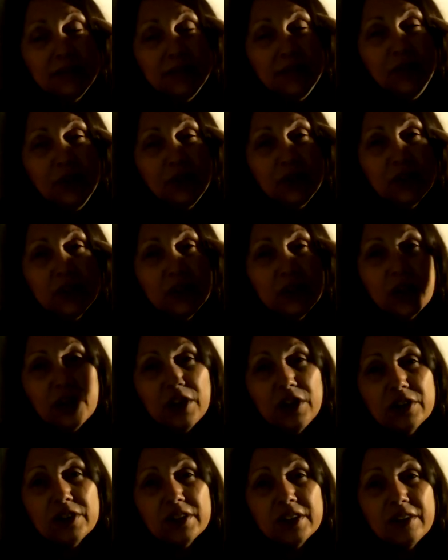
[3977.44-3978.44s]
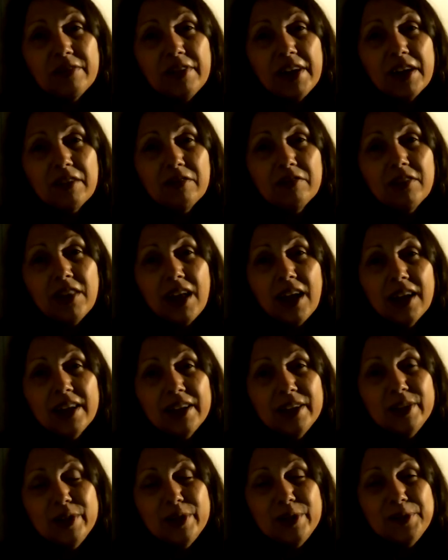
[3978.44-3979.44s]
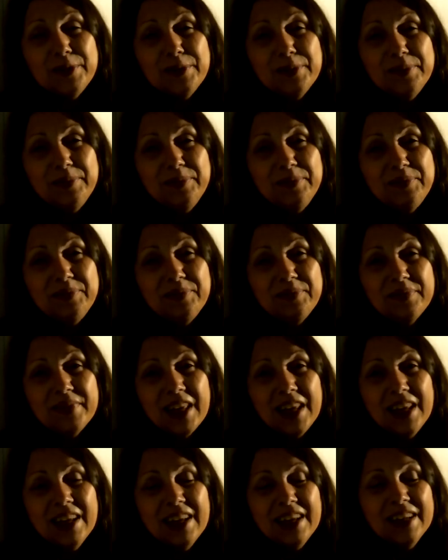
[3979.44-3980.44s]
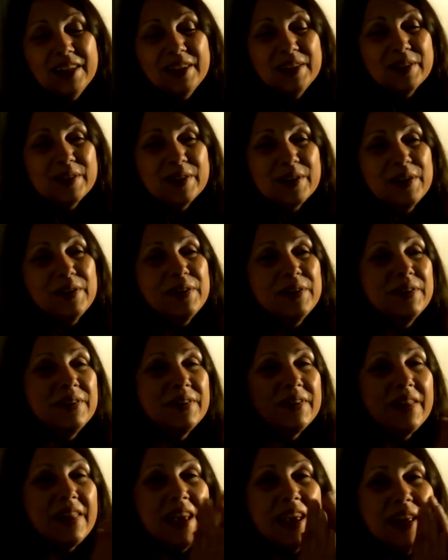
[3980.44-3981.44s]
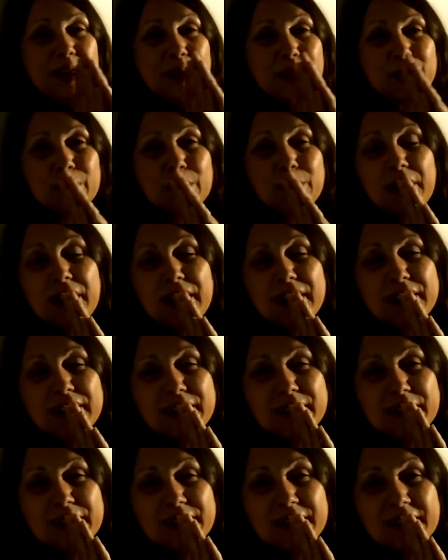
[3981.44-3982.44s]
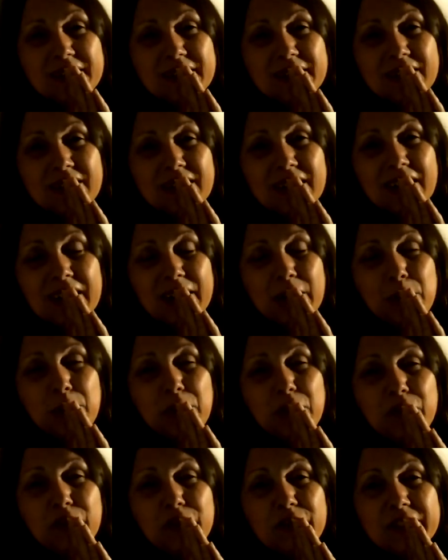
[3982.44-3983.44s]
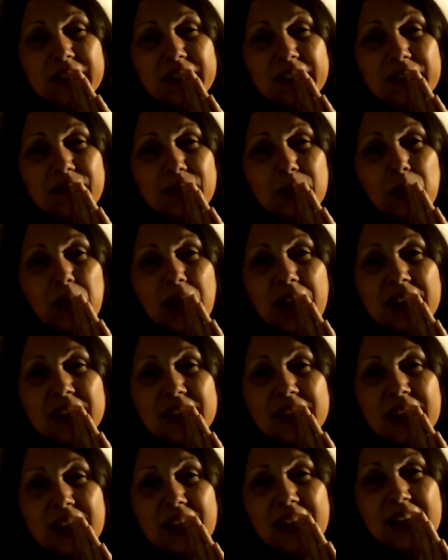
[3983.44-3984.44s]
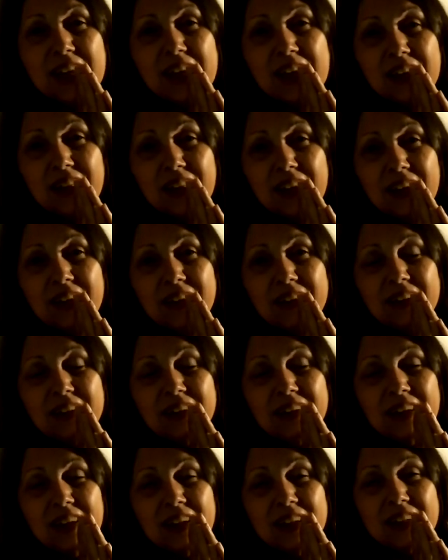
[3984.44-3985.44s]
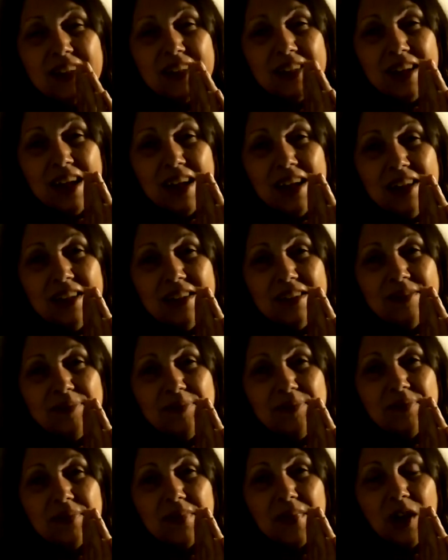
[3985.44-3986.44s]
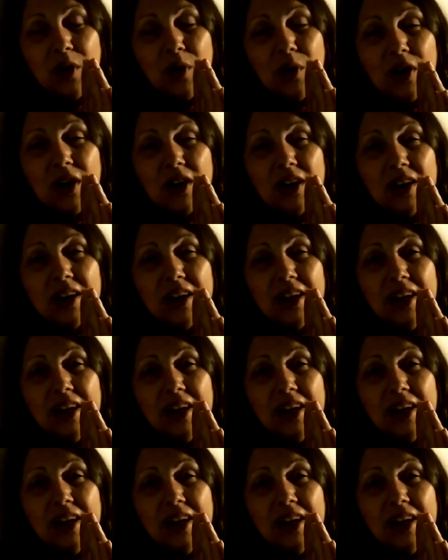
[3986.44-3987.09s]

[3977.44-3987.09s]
you can talk yourself out of flying too. So thank you so much. I hope you received a blessing and a healing tonight, or